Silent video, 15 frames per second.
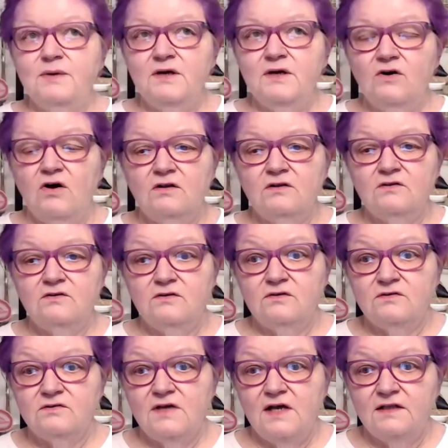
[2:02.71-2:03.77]
being called
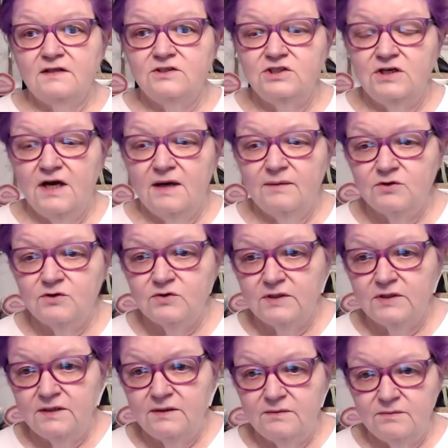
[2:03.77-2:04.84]
solid
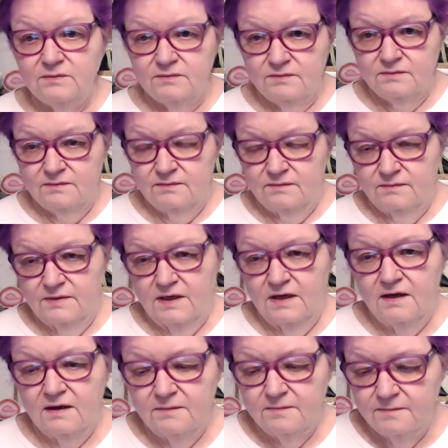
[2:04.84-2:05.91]
geometry
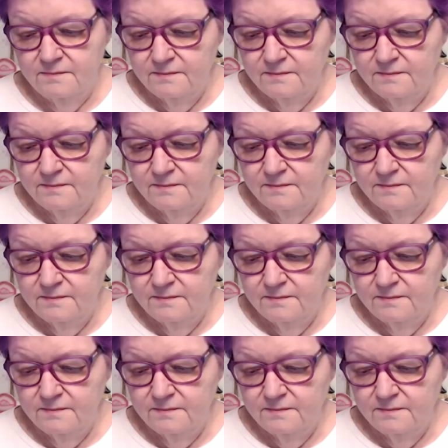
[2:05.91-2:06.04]
uh,